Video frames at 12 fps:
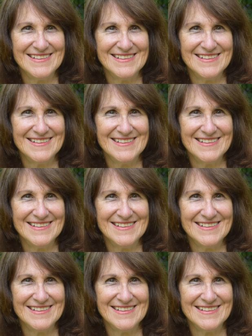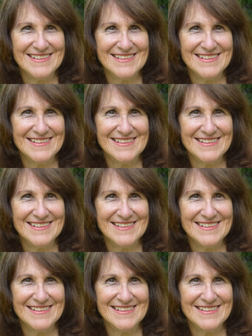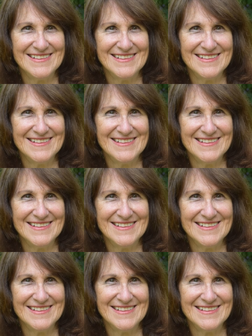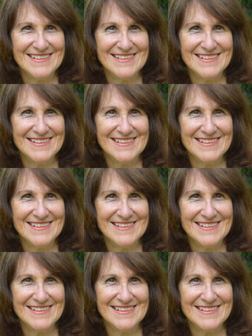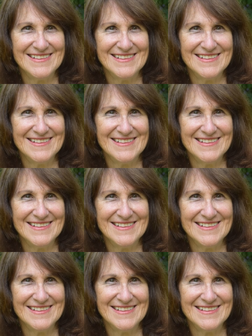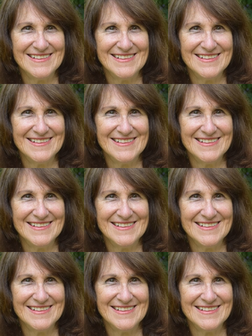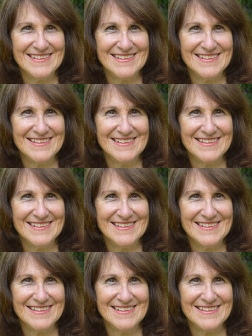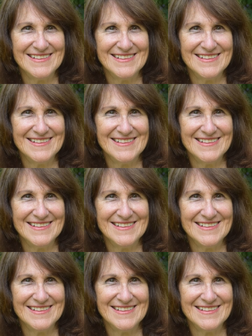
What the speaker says: [no speech]